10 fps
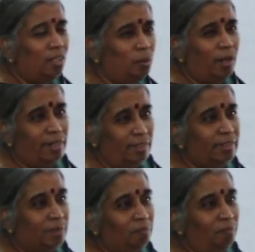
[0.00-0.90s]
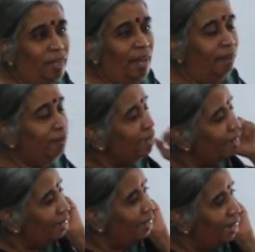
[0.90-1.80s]
URLs. Now
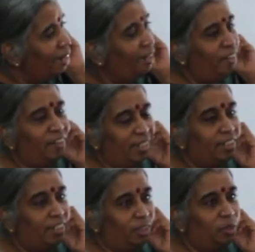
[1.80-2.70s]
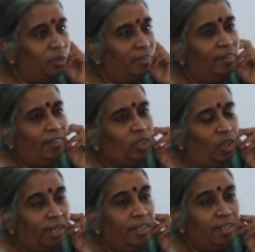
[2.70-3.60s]
here again an interesting story. When we
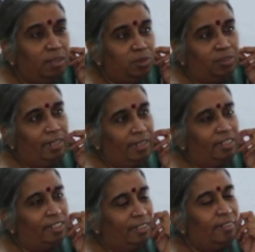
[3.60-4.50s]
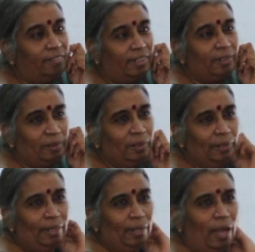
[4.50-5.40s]
talk in terms of the digital divide,
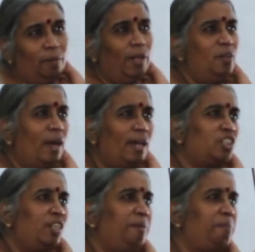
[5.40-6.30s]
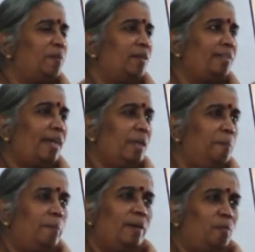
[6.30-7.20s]
and when you actually
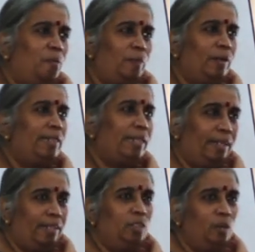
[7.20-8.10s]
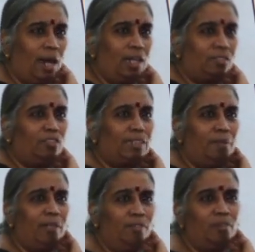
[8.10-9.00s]
type of data, you ask for
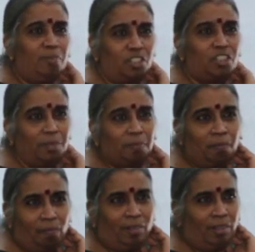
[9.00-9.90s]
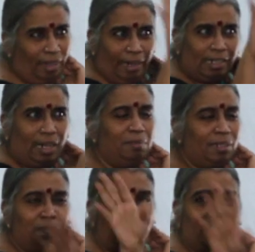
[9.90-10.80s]
some information. It
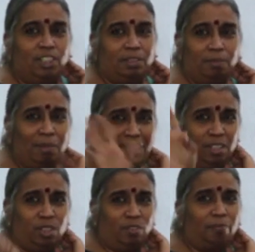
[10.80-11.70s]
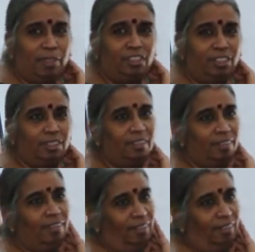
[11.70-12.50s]
comes in pages, millions of pages.